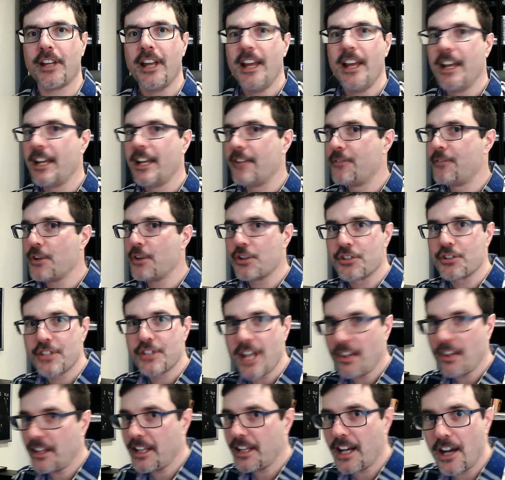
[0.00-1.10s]
If you're
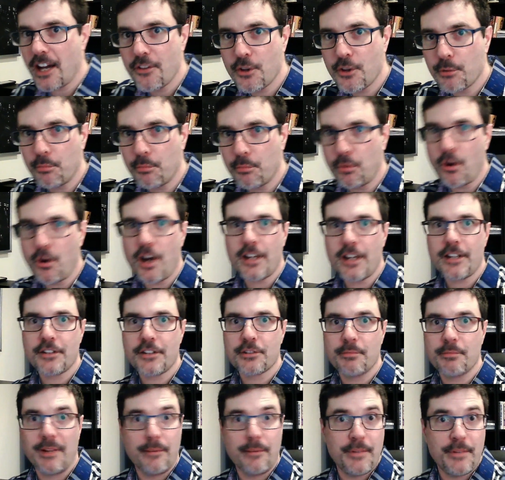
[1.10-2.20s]
selling other products,
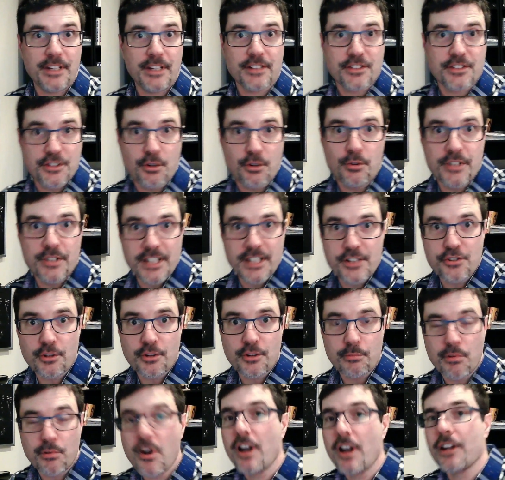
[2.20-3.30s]
maybe it's your own digital
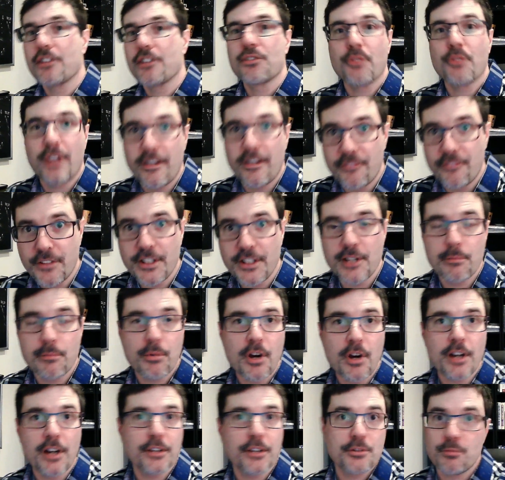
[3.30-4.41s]
products or affiliate
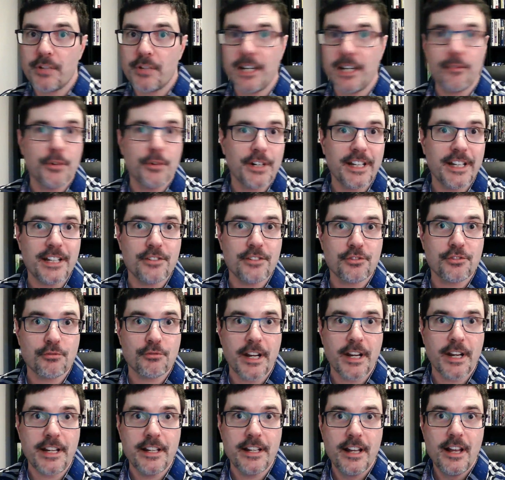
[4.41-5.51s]
products, whatever it is,
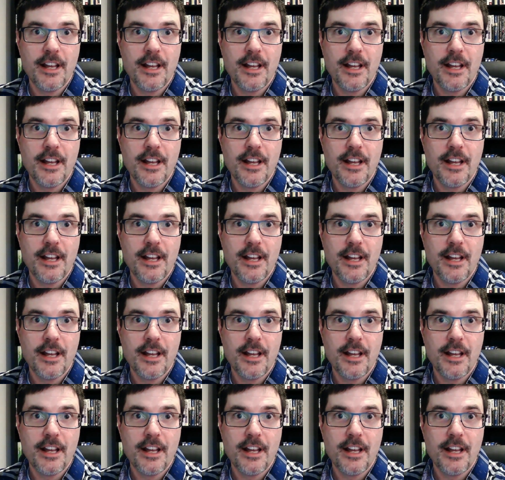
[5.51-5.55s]
right?